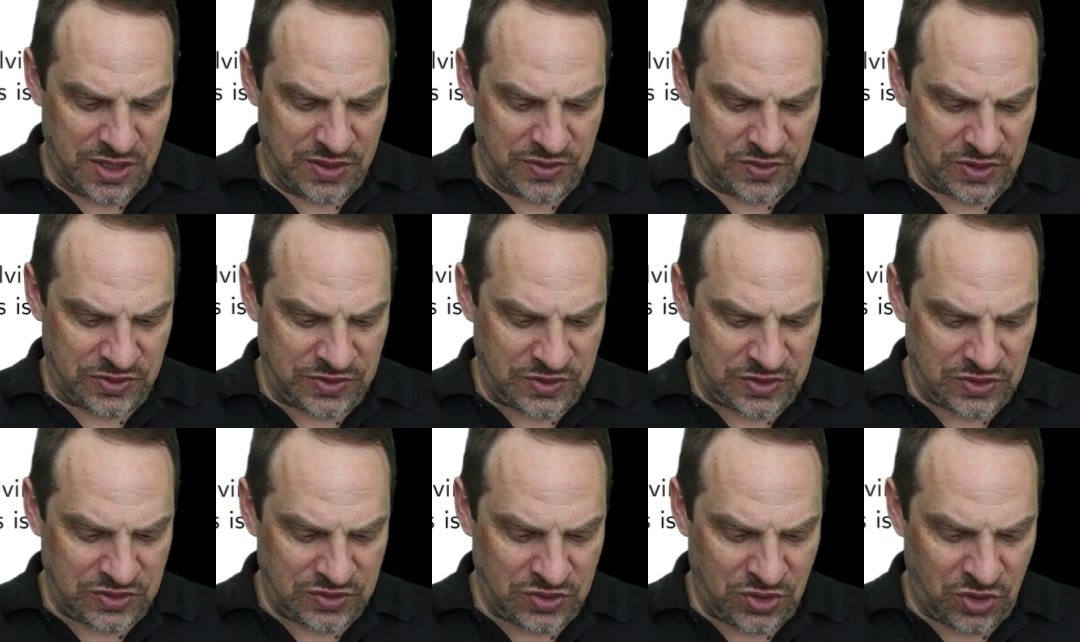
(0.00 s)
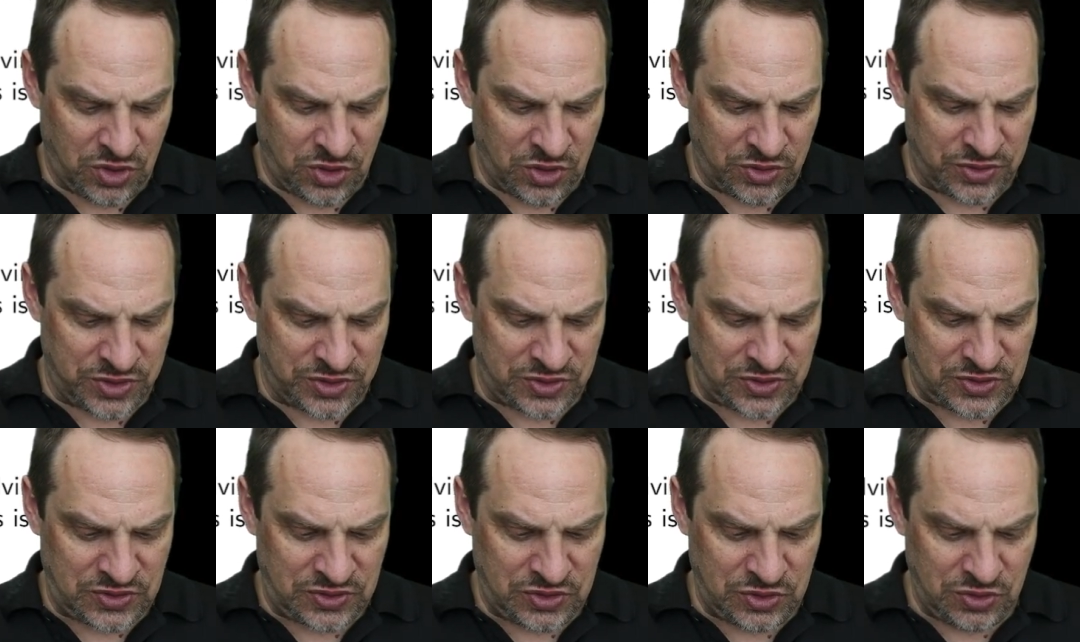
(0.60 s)
This is called the
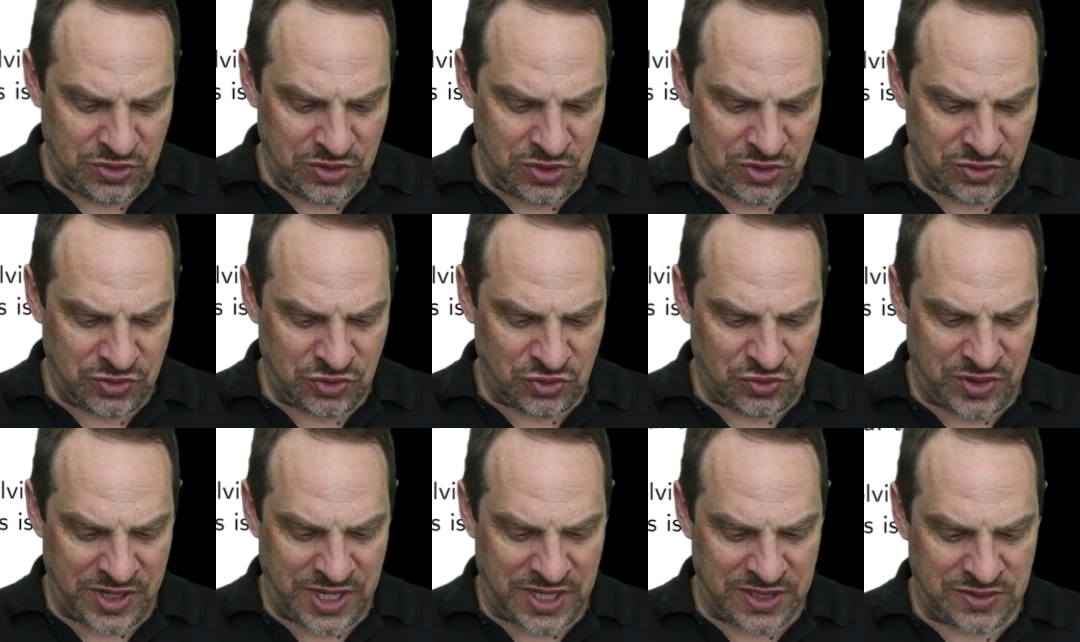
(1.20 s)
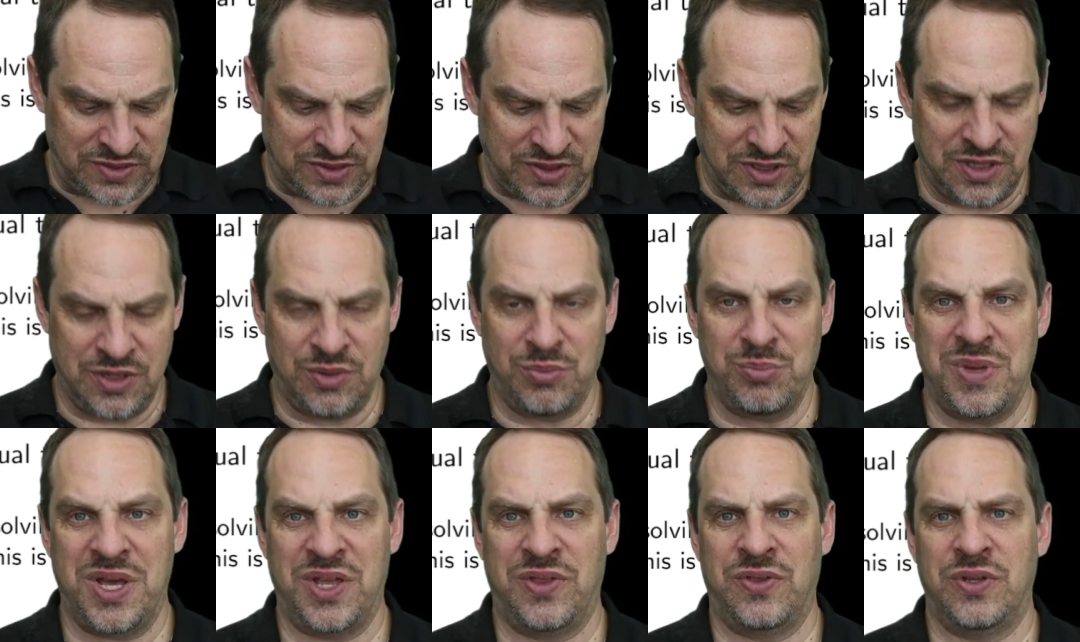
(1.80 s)

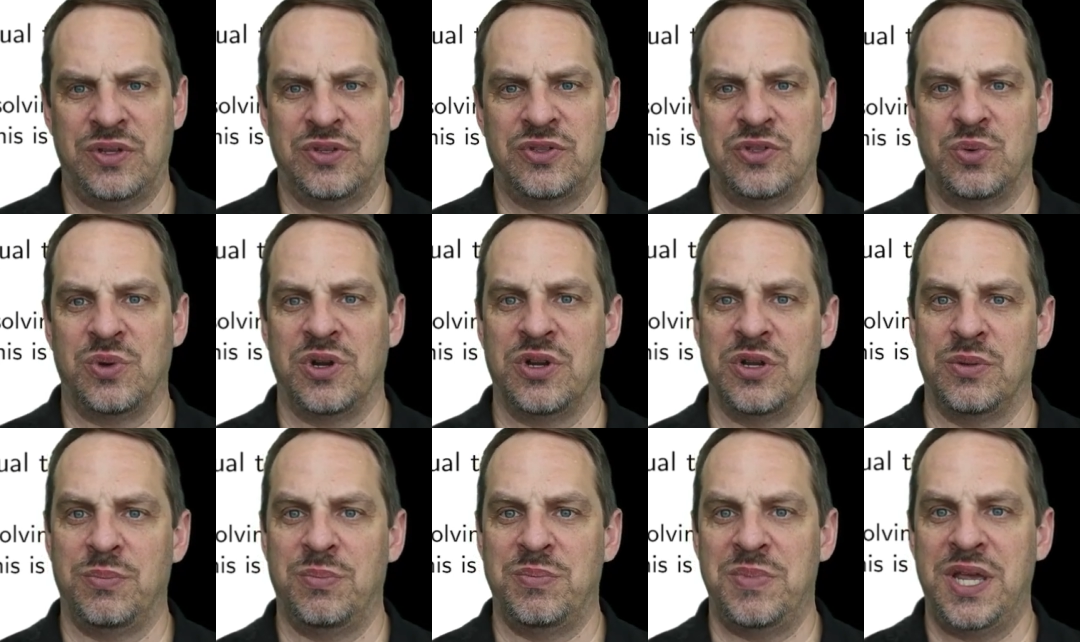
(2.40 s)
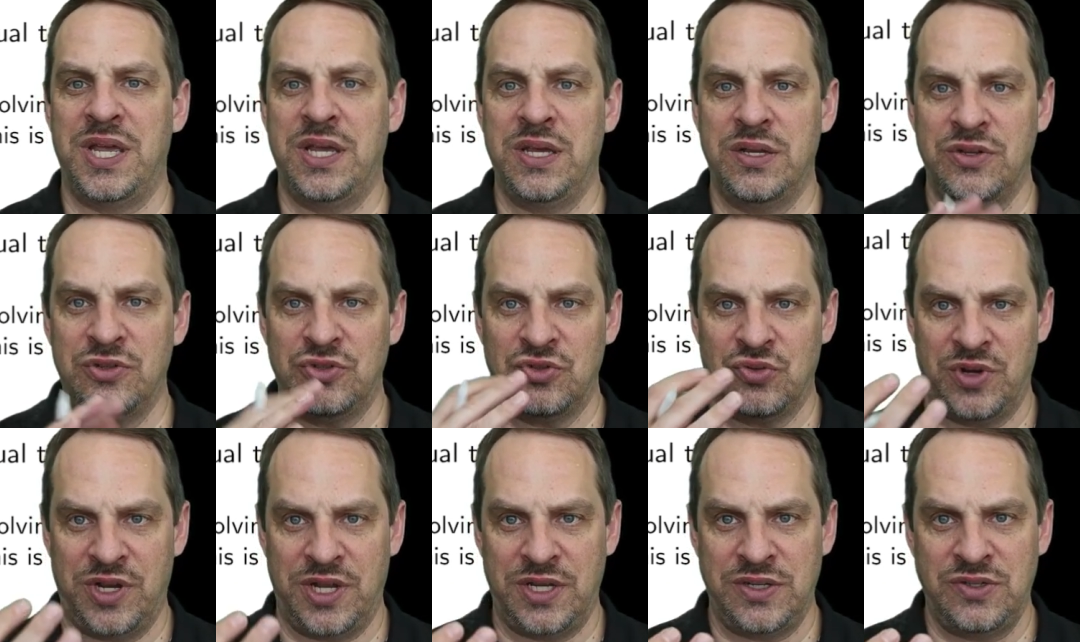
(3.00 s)
pseudo-transient method. So we're going to make it a
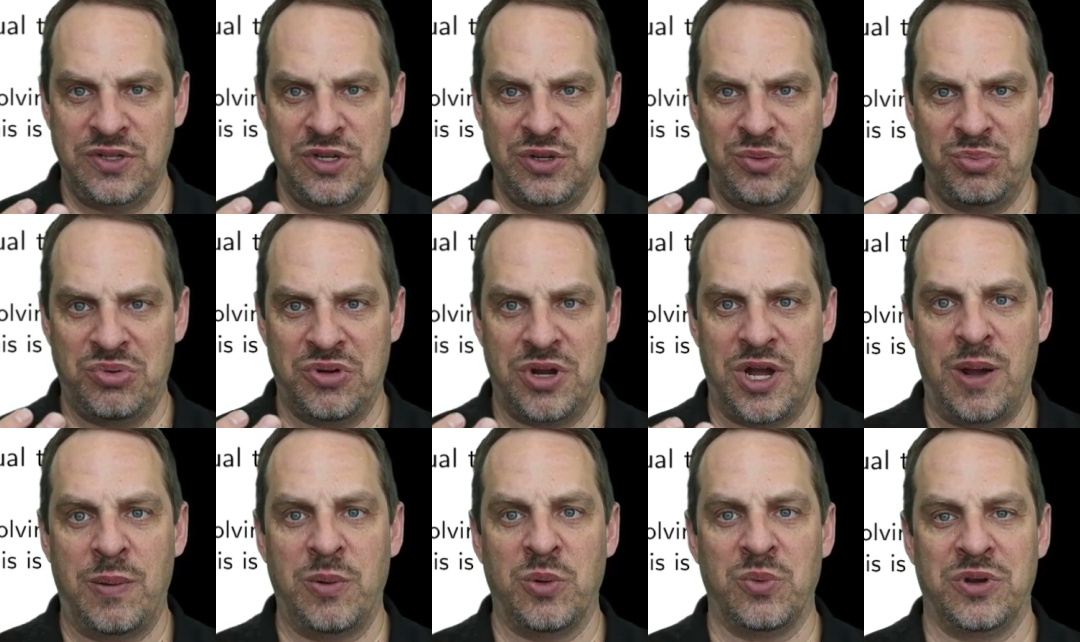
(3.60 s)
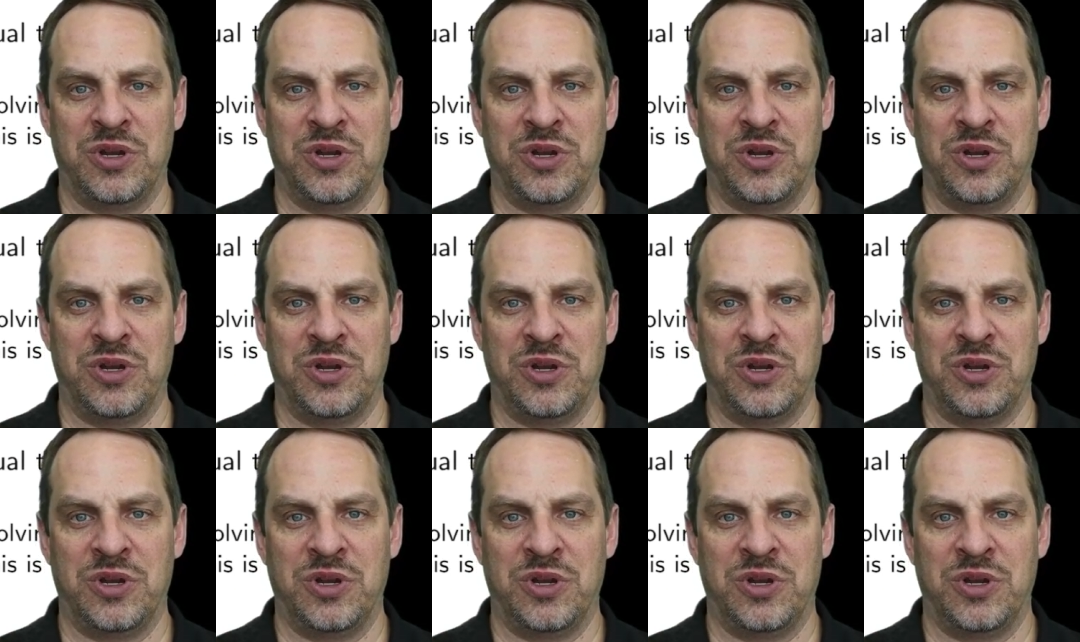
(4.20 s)
transient problem.